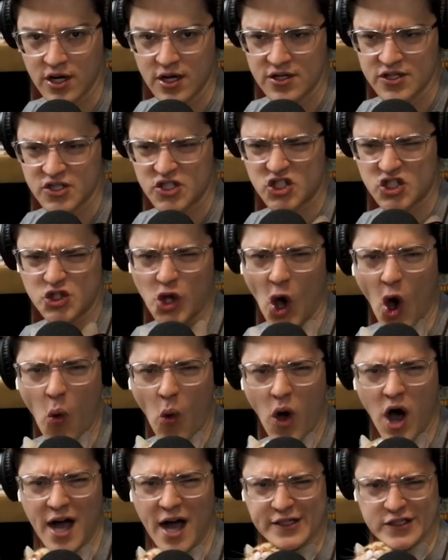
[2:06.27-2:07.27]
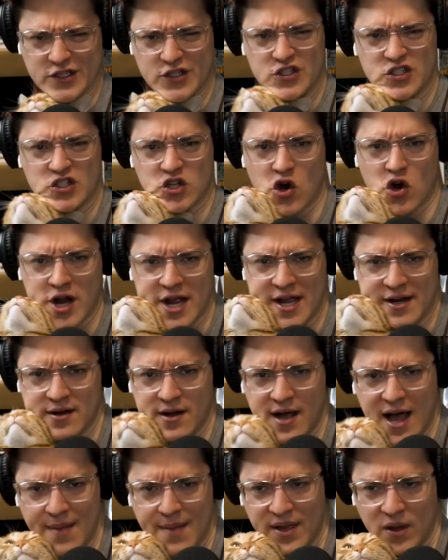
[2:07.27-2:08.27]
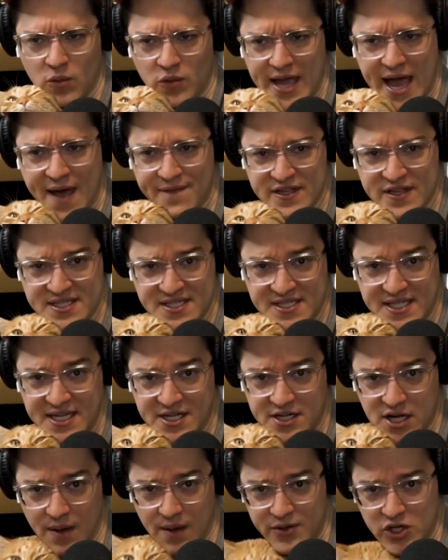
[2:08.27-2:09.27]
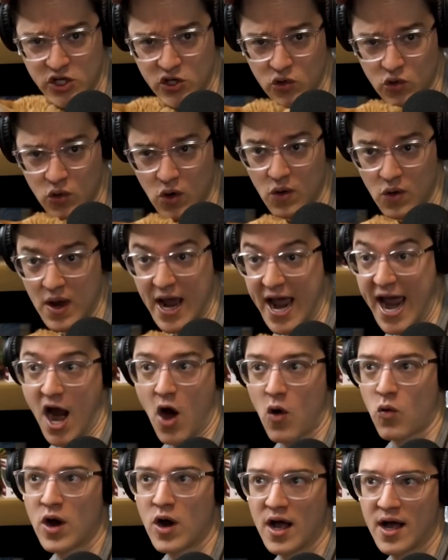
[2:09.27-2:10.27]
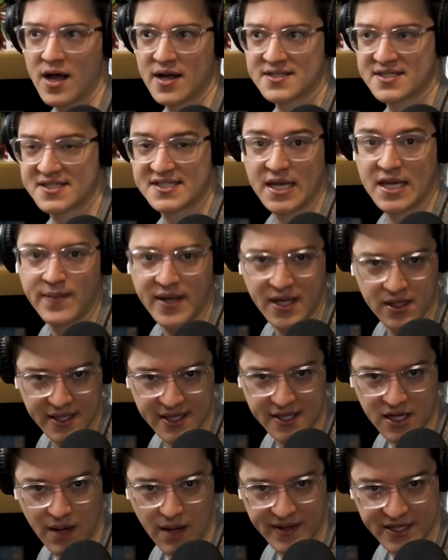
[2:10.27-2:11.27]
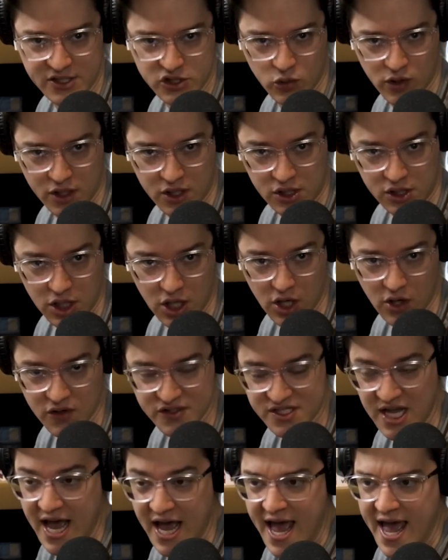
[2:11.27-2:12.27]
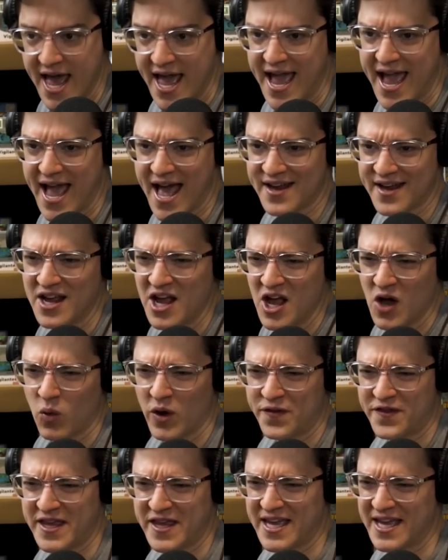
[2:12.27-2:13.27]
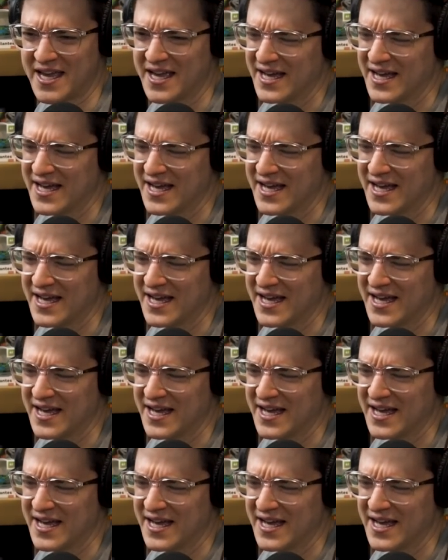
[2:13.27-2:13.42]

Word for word: so uncertain. I mean, we have the CW era seemingly coming to a close. And with the